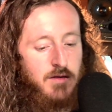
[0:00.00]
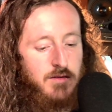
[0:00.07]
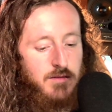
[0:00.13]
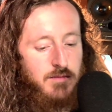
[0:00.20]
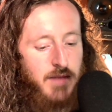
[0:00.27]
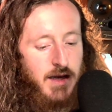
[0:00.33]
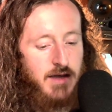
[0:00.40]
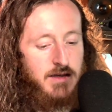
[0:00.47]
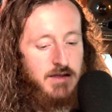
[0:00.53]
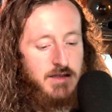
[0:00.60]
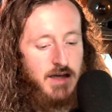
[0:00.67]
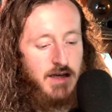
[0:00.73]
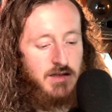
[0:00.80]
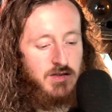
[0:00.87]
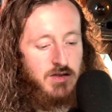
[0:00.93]
made to
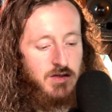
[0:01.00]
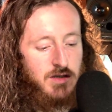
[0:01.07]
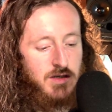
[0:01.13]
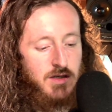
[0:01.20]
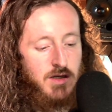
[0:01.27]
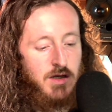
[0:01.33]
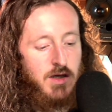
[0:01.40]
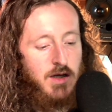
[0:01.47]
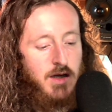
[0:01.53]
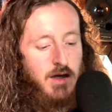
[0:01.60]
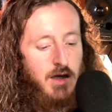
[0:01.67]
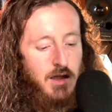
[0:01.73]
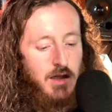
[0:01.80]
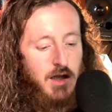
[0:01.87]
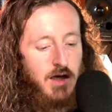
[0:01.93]
taste good.
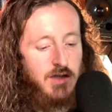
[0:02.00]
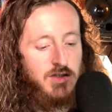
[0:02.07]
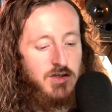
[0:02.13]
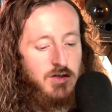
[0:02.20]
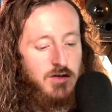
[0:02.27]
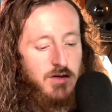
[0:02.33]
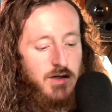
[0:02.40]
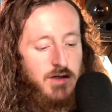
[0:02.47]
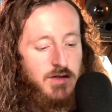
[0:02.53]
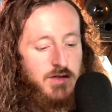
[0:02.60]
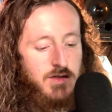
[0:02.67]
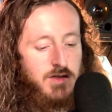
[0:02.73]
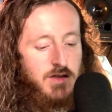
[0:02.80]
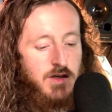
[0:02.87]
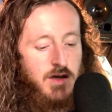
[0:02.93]

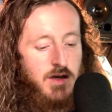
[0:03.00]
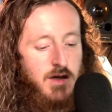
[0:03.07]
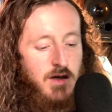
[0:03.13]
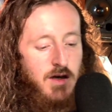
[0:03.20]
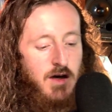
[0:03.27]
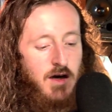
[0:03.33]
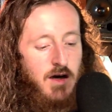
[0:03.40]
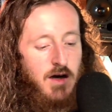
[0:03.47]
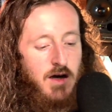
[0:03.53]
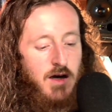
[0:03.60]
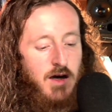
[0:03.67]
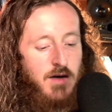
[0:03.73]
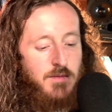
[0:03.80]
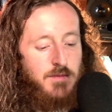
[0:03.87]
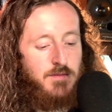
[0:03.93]
Luxurious
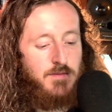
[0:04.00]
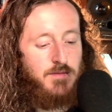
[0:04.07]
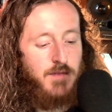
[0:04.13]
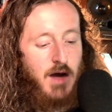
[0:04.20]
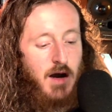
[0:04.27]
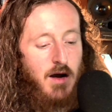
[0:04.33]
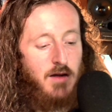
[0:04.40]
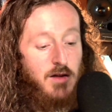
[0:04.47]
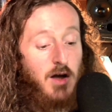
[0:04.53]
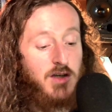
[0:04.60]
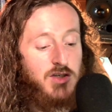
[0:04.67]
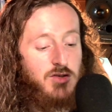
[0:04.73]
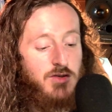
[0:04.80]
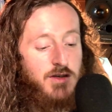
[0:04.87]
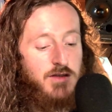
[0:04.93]

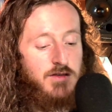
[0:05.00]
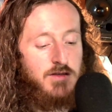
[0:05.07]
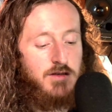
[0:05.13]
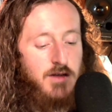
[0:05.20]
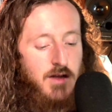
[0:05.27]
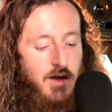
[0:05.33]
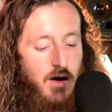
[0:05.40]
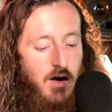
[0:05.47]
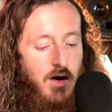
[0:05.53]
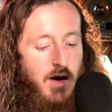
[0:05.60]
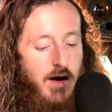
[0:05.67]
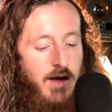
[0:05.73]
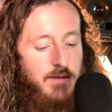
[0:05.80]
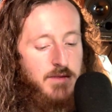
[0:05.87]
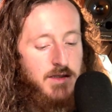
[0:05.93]
luxuries are
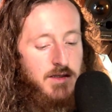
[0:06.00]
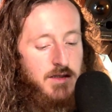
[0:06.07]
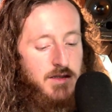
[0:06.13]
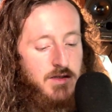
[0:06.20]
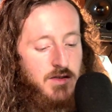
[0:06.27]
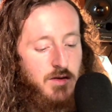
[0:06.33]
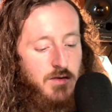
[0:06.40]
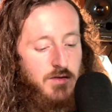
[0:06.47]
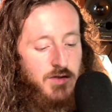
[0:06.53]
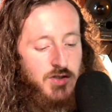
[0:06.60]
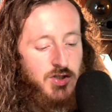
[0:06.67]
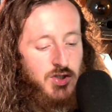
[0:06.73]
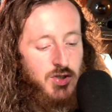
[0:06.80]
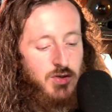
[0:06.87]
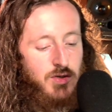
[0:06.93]
emptiness sold as
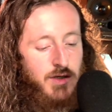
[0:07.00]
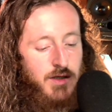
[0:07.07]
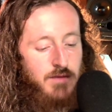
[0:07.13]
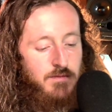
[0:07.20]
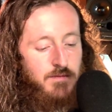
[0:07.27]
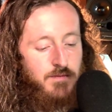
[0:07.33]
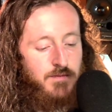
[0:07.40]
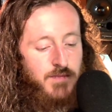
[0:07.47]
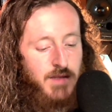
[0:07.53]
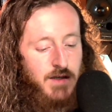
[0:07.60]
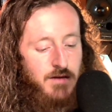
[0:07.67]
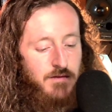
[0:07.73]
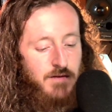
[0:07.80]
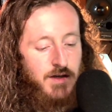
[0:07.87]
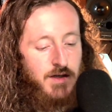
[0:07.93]
joy.
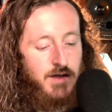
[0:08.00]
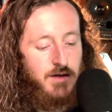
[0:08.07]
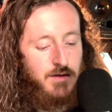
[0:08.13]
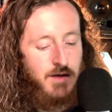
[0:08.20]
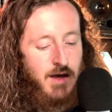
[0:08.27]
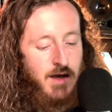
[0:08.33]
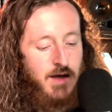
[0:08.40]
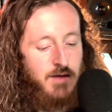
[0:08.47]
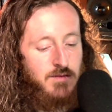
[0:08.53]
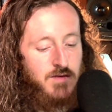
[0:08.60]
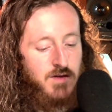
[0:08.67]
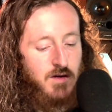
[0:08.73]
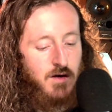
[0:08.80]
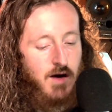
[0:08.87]
Video games are